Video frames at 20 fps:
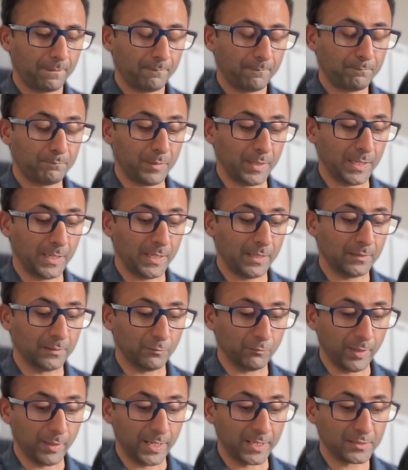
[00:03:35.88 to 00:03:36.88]
being the
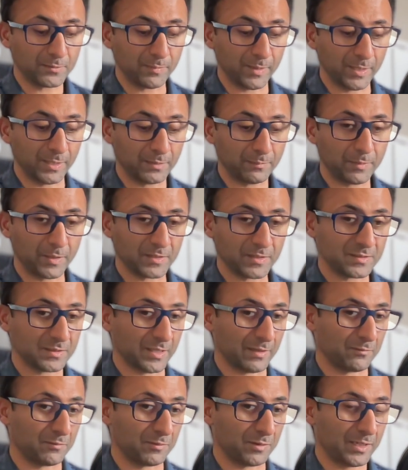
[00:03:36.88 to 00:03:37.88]
reg, being the person that
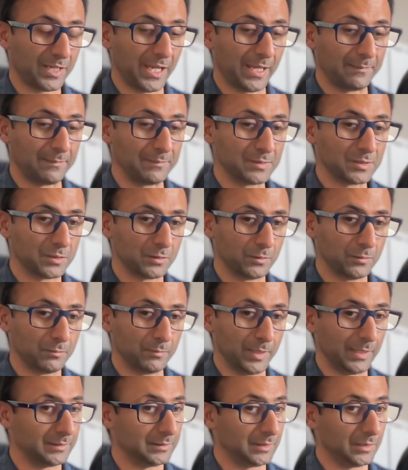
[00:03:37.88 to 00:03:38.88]
everyone came to,
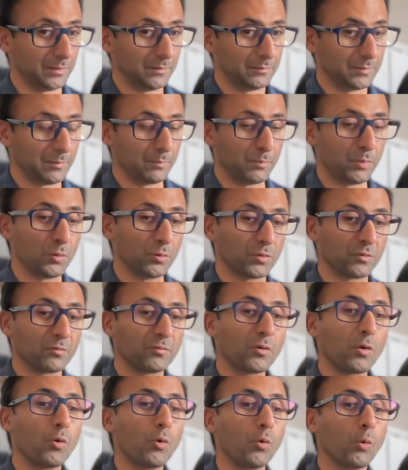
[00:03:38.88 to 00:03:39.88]
being the port of
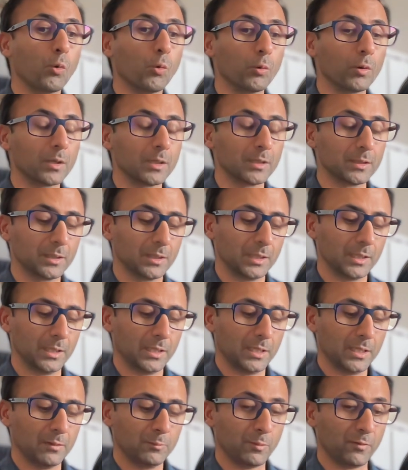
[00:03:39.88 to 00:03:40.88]
call
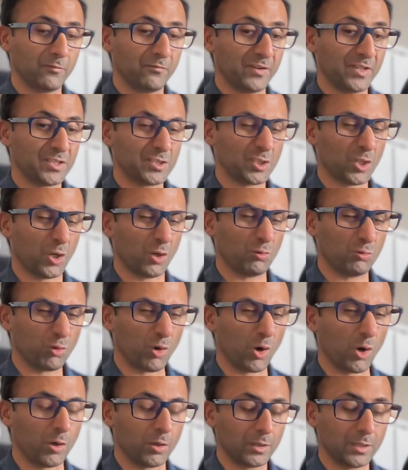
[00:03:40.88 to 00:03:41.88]
when things go
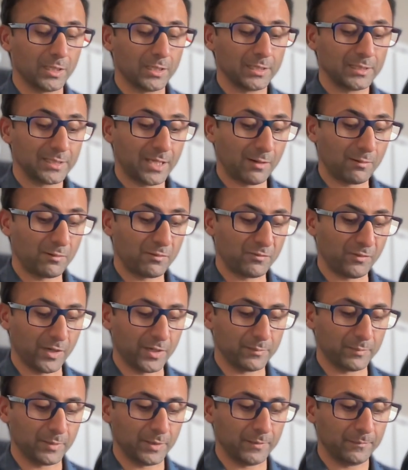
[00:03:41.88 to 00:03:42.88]
wrong,
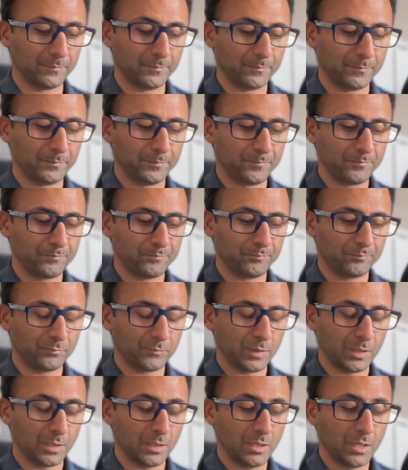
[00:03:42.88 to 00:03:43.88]
terrified me.
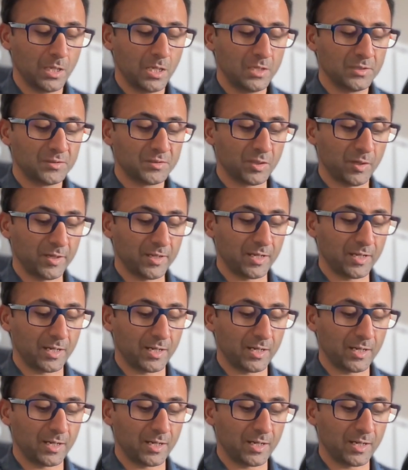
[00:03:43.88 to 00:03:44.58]
So